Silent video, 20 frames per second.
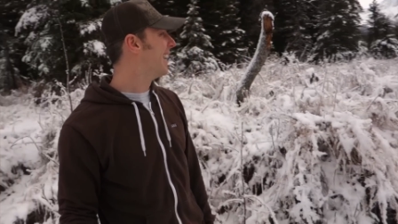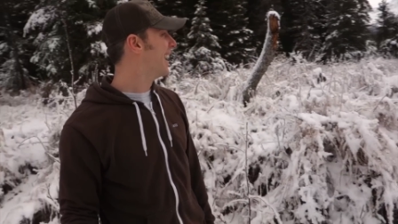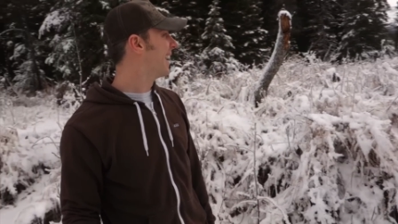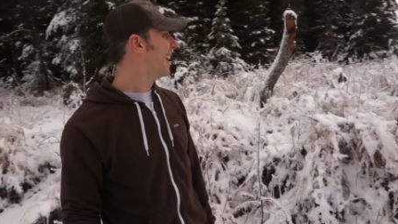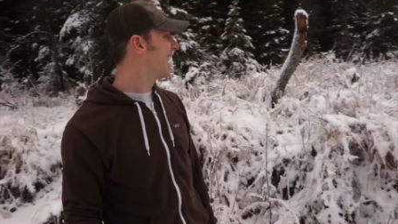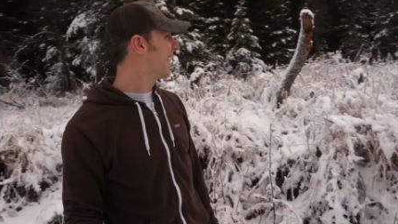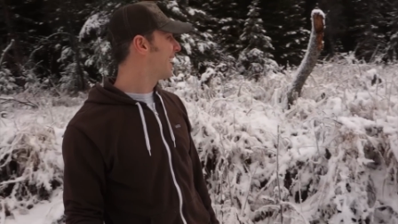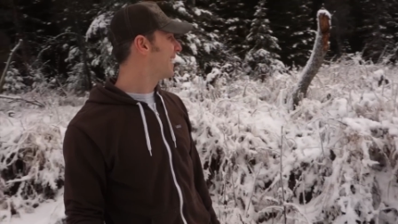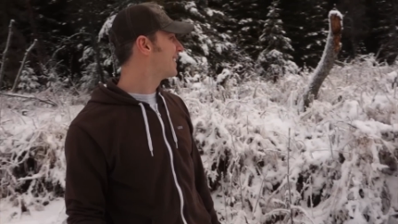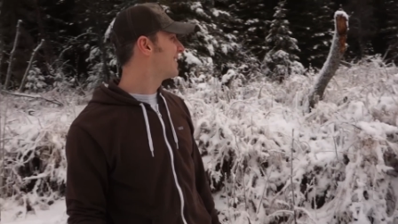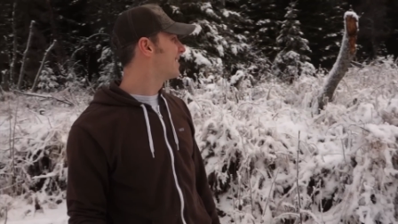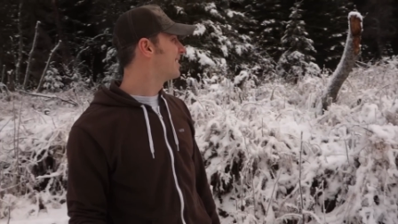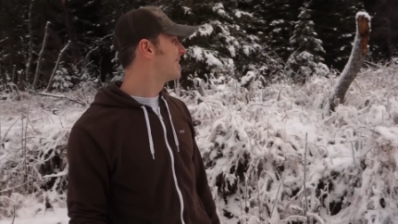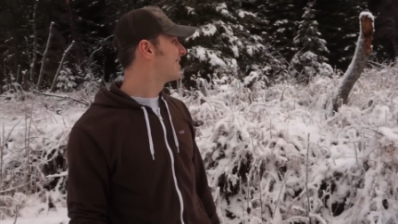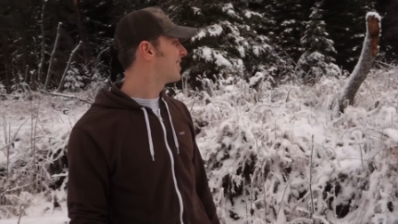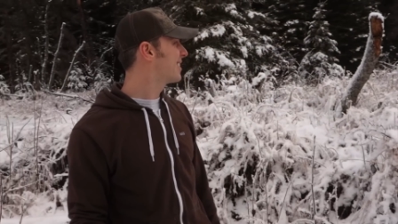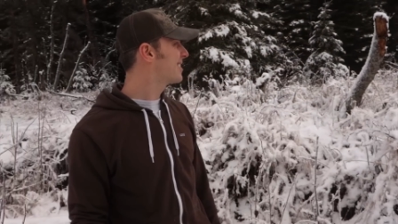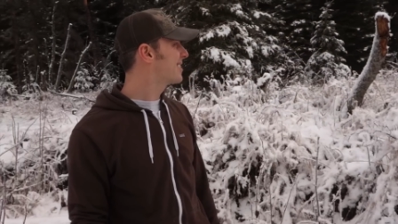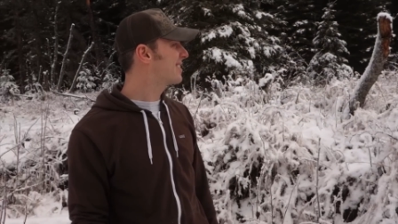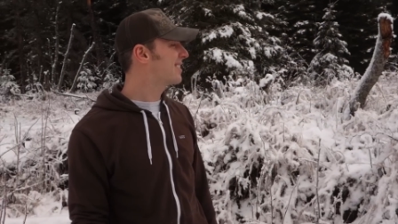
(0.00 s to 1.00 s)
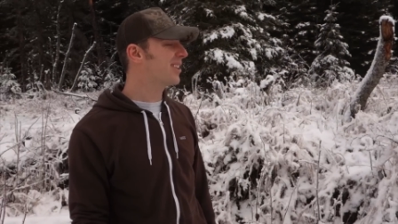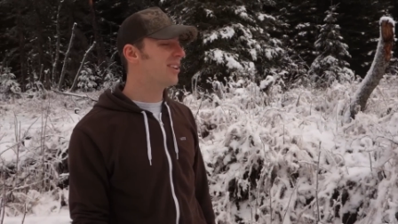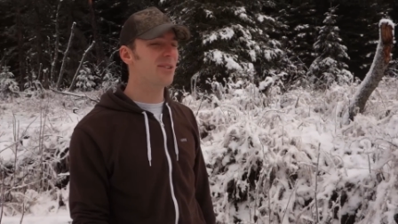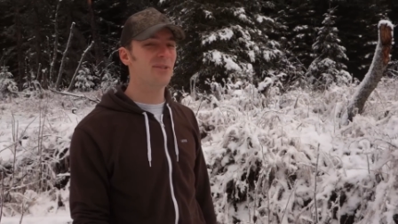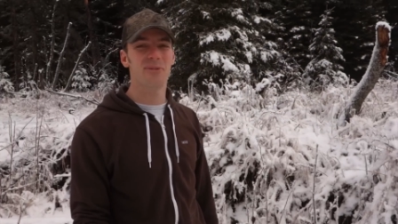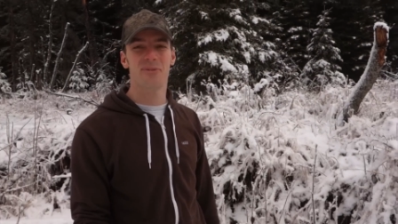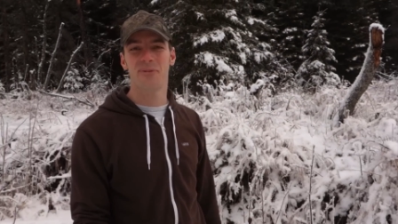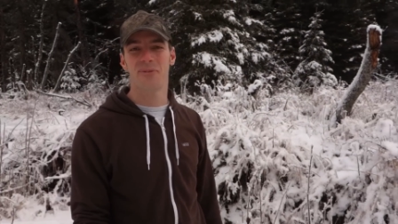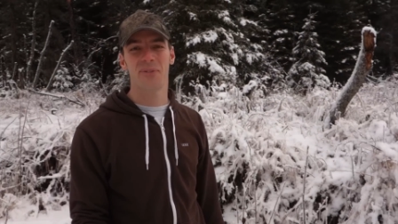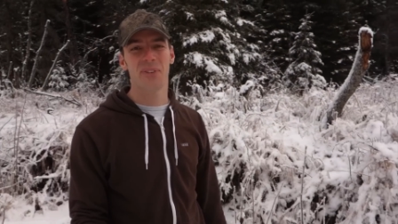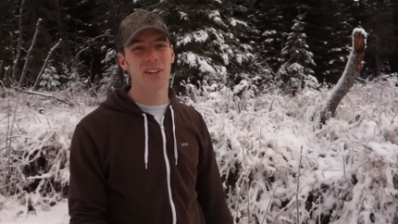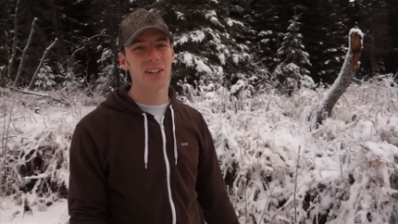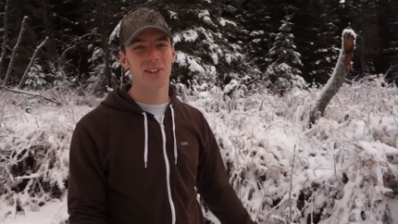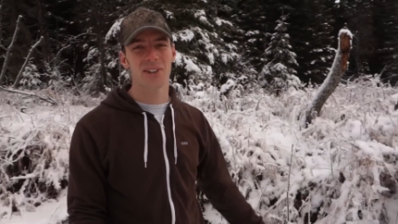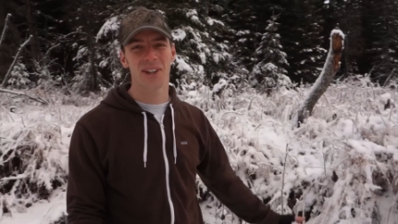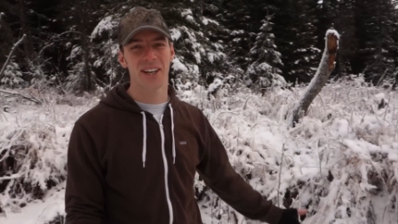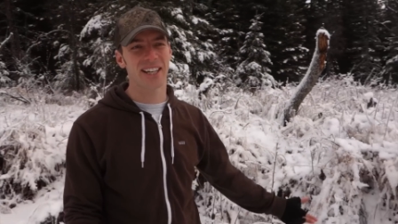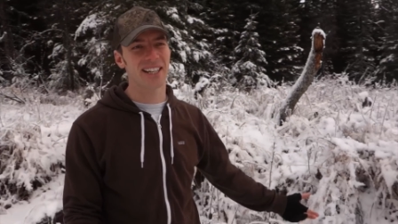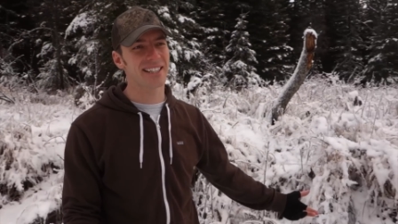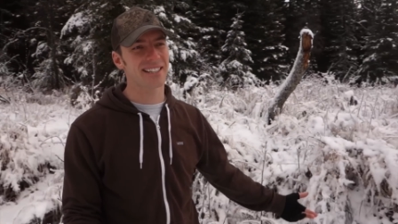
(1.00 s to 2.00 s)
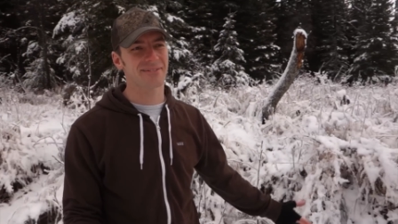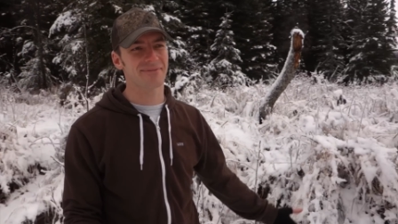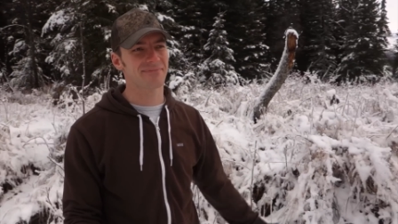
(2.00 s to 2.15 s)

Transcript: And I just don't feel like,